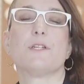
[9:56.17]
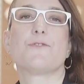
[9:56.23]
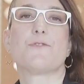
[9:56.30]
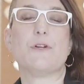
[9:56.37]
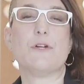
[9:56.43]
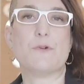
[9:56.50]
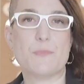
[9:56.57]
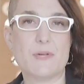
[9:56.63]
is
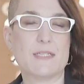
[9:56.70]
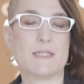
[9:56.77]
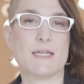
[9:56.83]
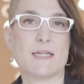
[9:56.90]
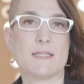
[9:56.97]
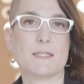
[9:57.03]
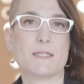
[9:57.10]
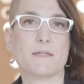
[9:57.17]
for your
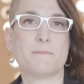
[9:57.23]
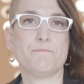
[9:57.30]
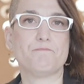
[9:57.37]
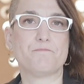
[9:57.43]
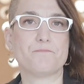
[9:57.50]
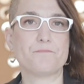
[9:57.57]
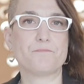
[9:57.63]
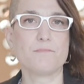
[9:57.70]
business.
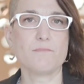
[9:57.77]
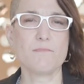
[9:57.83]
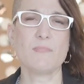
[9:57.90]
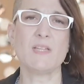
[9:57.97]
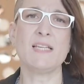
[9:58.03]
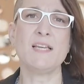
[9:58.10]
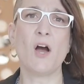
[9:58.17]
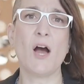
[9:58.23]

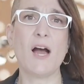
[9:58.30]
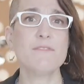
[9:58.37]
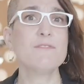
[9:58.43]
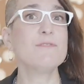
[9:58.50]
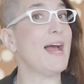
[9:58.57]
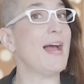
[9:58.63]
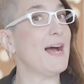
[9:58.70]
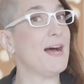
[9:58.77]
Now,
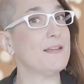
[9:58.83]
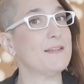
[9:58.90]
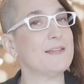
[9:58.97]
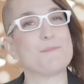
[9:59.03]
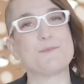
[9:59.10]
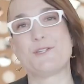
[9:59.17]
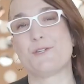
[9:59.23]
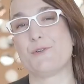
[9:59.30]
I've had
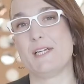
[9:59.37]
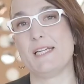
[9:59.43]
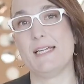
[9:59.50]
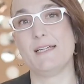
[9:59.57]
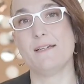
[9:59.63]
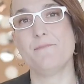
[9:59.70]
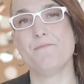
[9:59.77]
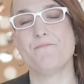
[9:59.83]
the
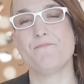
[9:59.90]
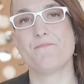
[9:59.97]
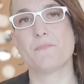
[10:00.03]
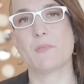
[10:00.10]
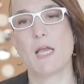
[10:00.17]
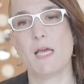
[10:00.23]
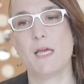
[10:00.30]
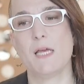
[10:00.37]
opportunity
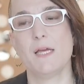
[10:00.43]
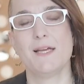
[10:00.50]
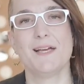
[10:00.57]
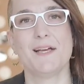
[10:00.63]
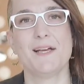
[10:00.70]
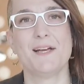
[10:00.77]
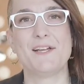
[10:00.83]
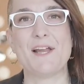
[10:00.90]

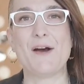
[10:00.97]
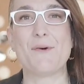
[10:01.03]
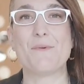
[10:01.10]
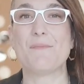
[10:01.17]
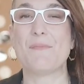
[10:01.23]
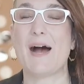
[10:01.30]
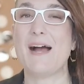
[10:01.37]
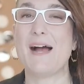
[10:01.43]

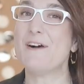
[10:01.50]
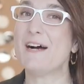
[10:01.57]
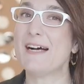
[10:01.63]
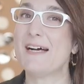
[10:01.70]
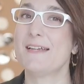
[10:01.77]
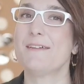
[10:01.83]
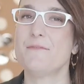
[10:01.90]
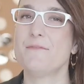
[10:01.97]
Now, I've
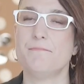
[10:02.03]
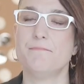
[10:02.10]
had,